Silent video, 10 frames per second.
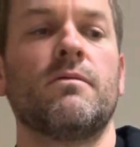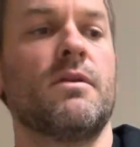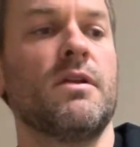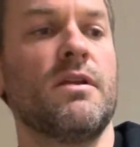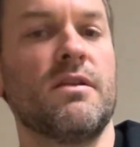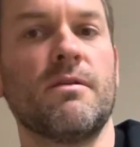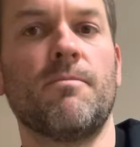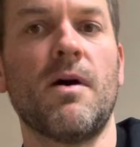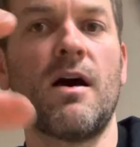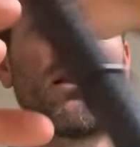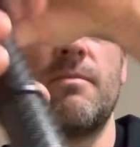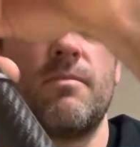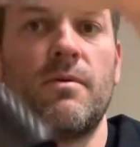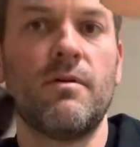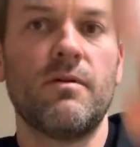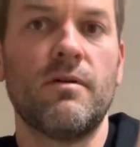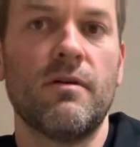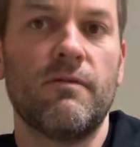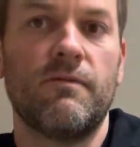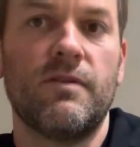at the bottom
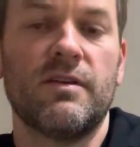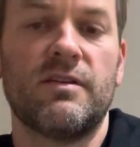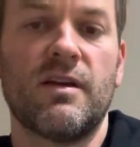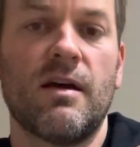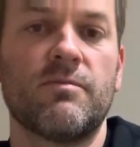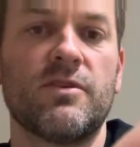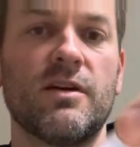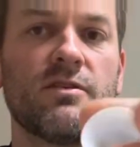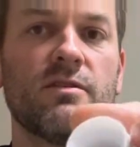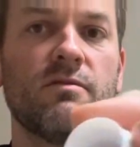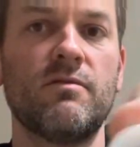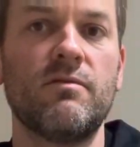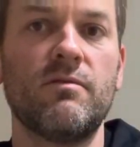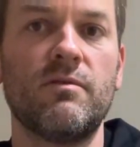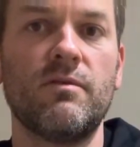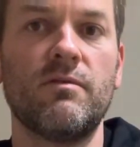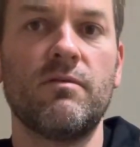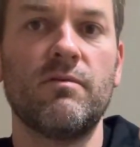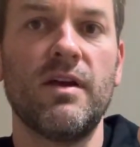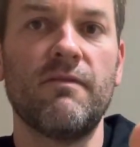of this top section,
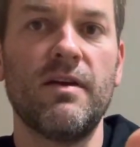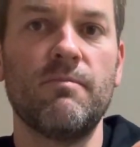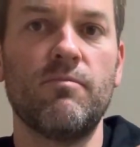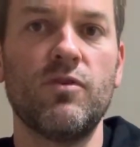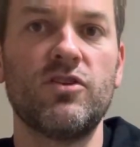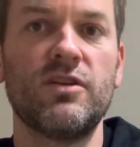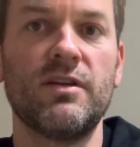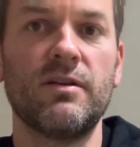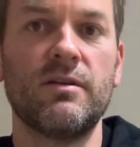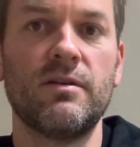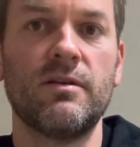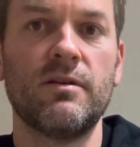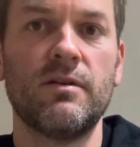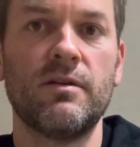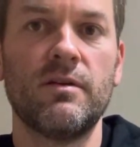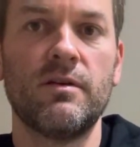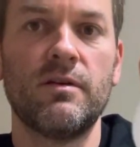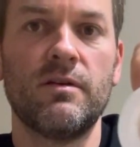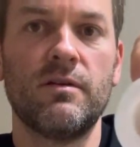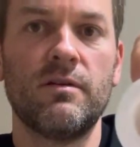we have a bushing.
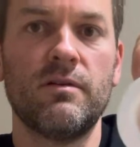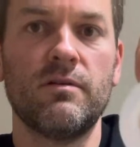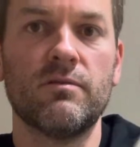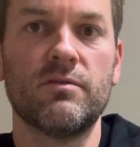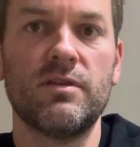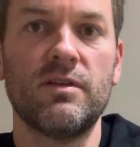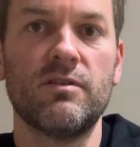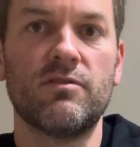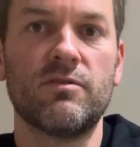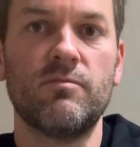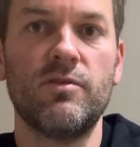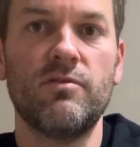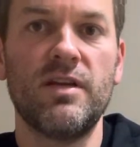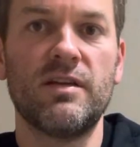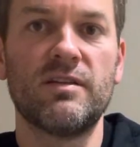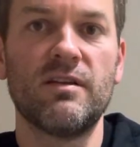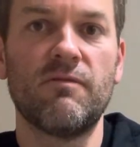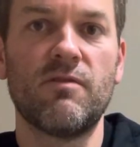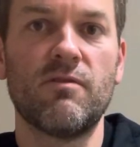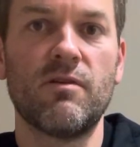You'll see there's some unique stuff
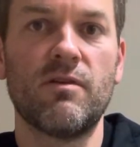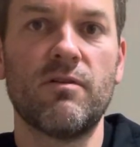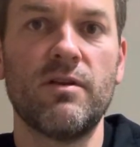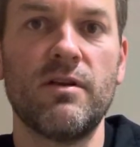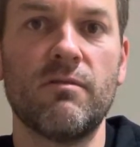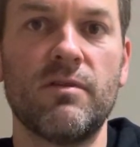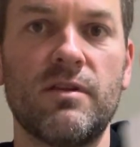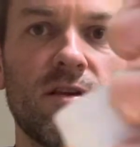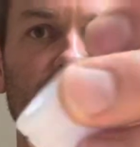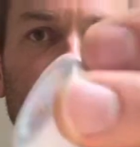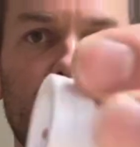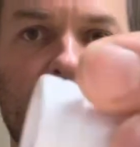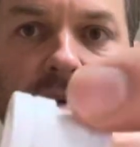going on here with this.